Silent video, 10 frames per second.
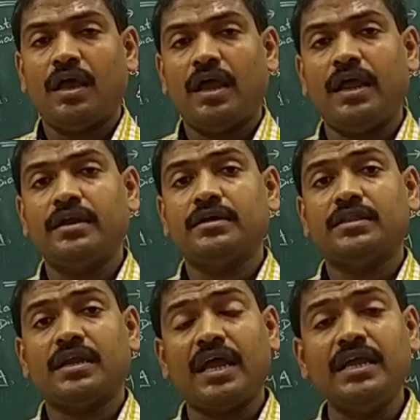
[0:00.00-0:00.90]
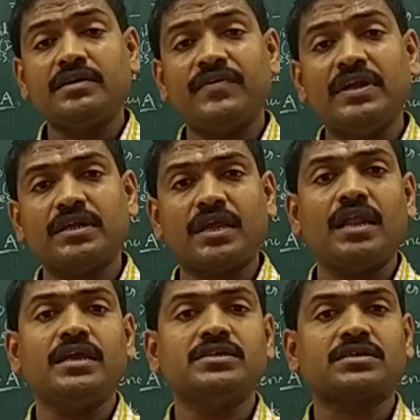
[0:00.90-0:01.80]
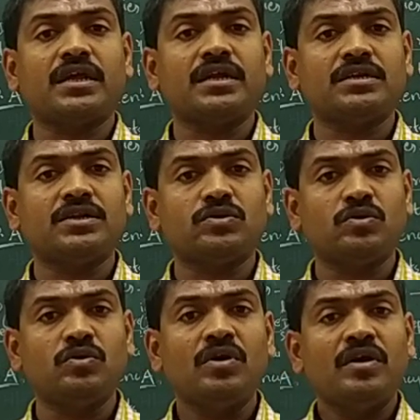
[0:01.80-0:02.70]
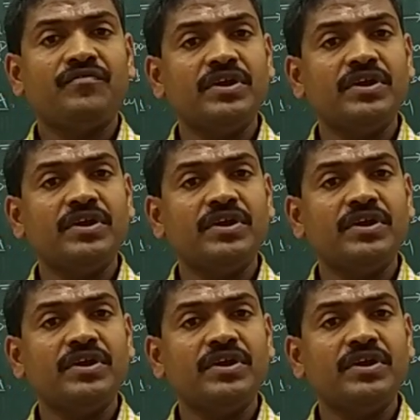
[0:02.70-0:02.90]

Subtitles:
And the right ventricle is connected to